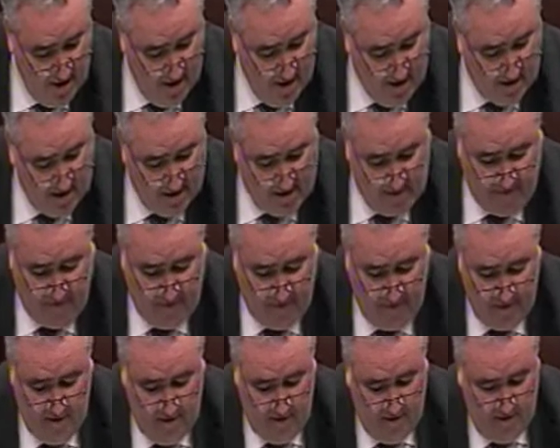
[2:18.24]
and
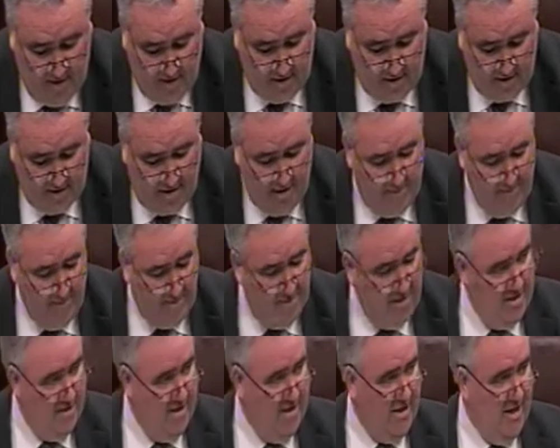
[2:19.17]
therefore the government
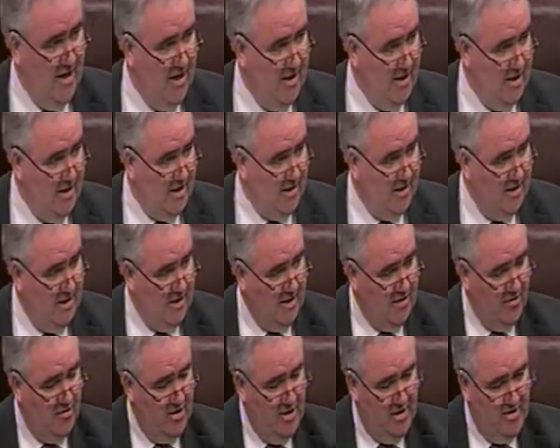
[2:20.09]
indicated that
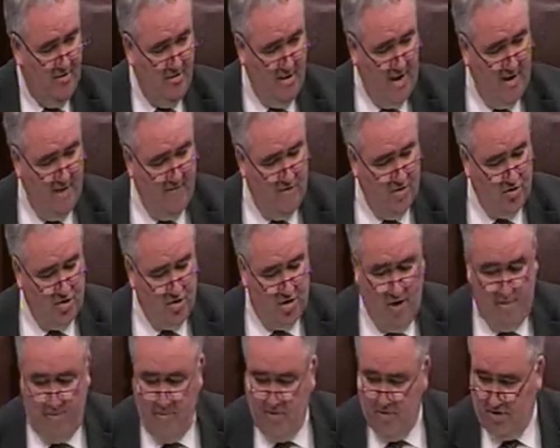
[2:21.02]
any future
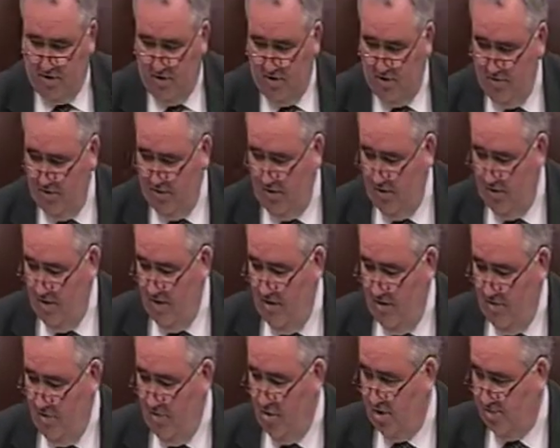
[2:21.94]
government was in no
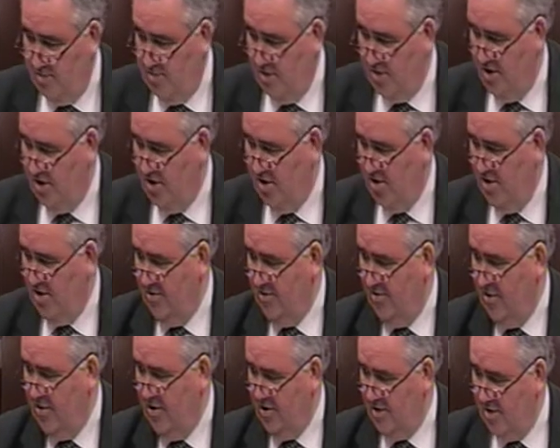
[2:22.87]
worse position and they
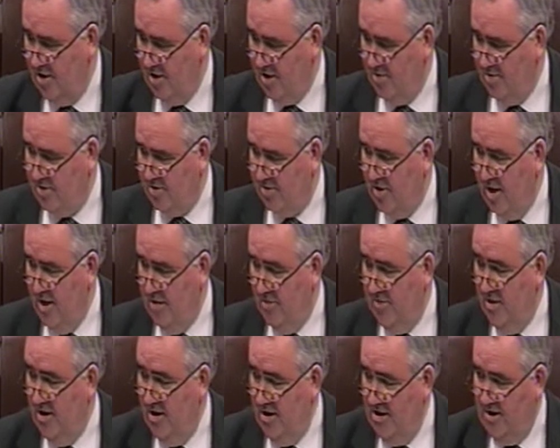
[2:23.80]
weren't
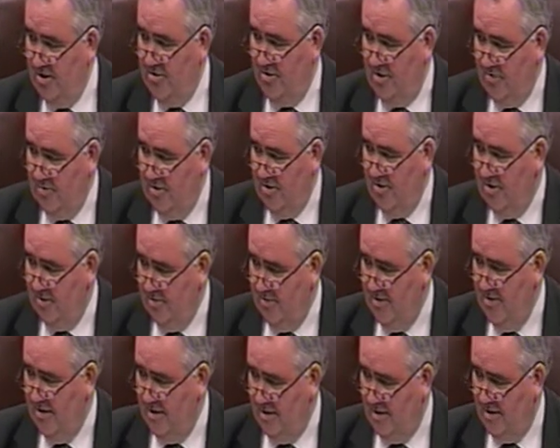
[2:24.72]
circumscribed. This would appear to
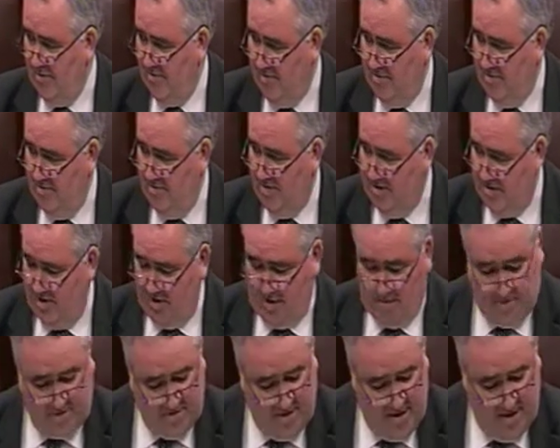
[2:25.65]
be that it would be
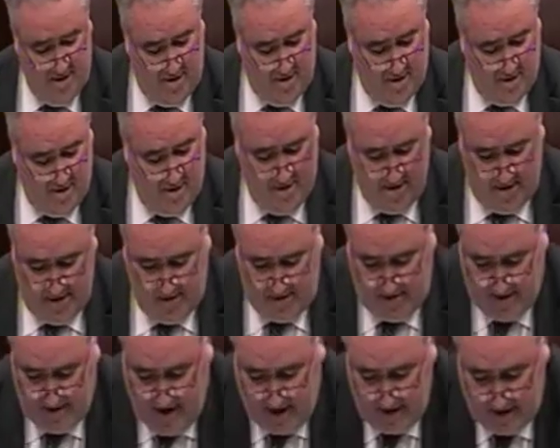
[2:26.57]
circumscribed in the context
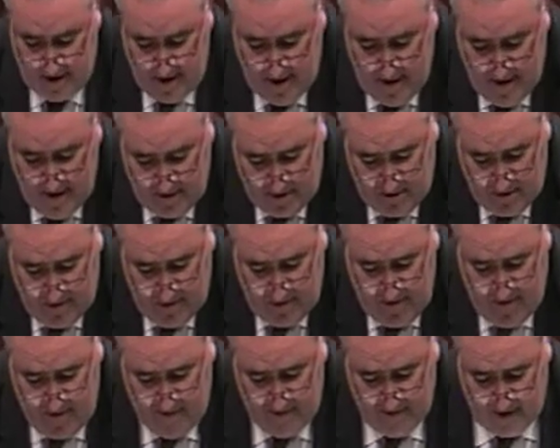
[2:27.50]
of that. So I want
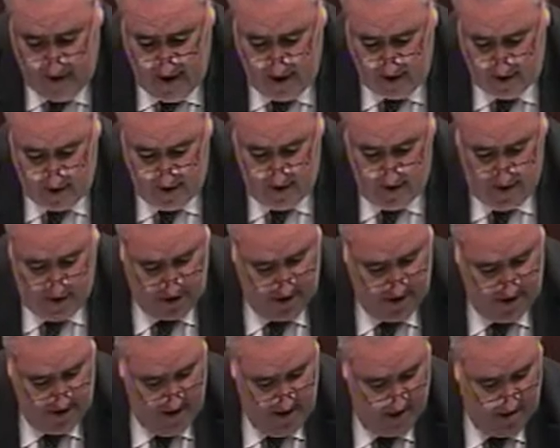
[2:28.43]
clarification in relation
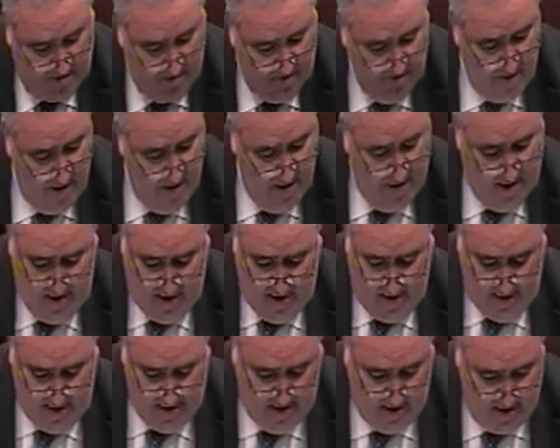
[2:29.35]
to that
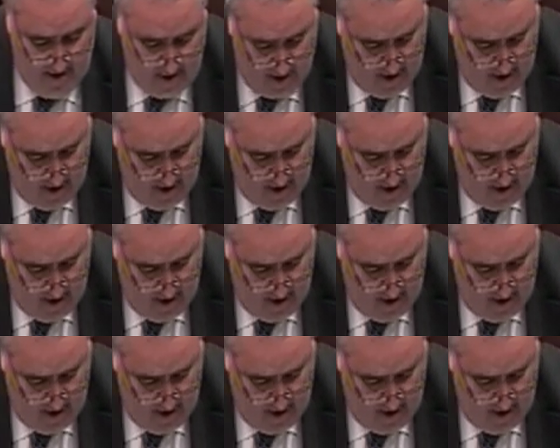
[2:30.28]
in that